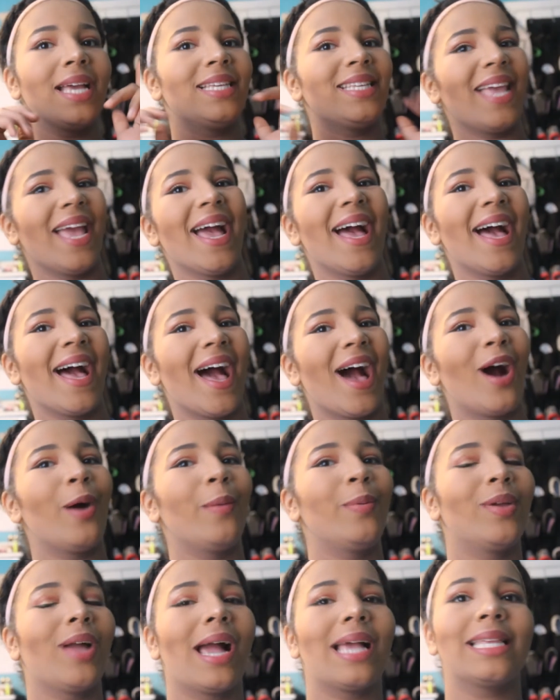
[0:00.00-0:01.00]
yeah, I
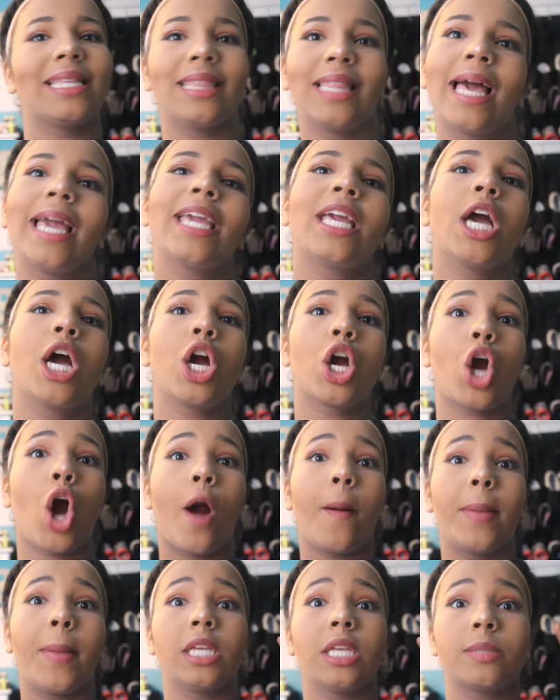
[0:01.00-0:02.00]
hope you guys like,
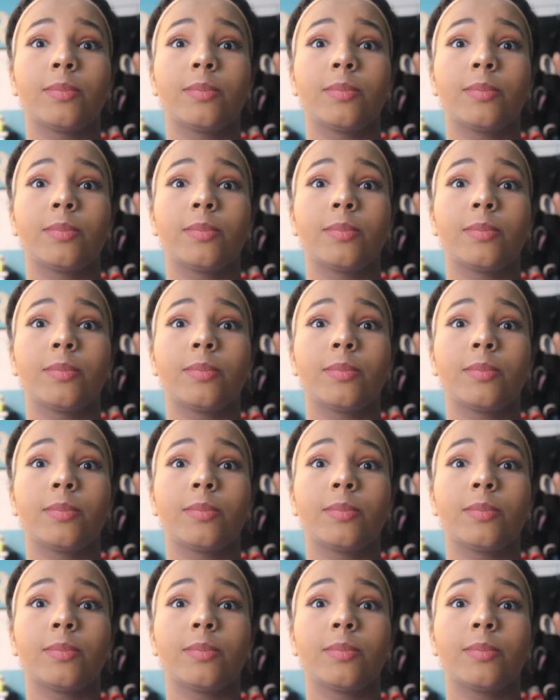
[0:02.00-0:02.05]
comment, and